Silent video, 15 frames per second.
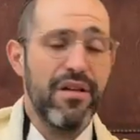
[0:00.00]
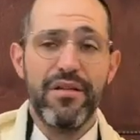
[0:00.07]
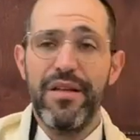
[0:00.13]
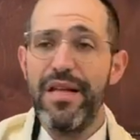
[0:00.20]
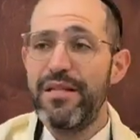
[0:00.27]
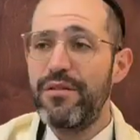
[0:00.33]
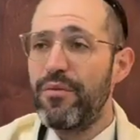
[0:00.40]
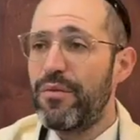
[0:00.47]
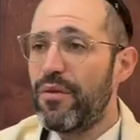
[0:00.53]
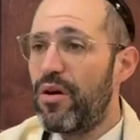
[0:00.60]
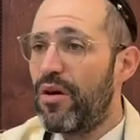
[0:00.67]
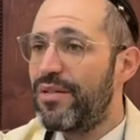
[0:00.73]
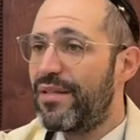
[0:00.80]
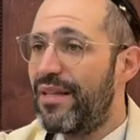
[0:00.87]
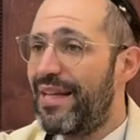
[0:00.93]
So that's with
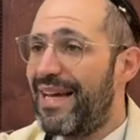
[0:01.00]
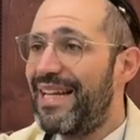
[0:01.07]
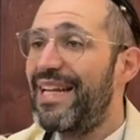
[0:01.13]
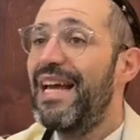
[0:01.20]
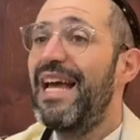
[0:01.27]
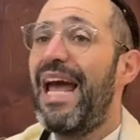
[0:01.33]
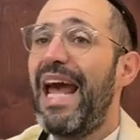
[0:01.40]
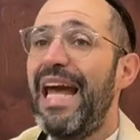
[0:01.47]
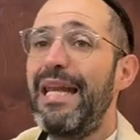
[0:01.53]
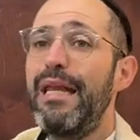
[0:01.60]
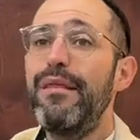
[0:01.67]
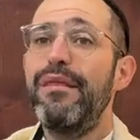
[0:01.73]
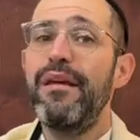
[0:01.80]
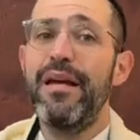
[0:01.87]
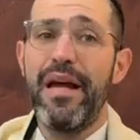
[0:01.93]
regards to that.
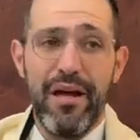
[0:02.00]
Anything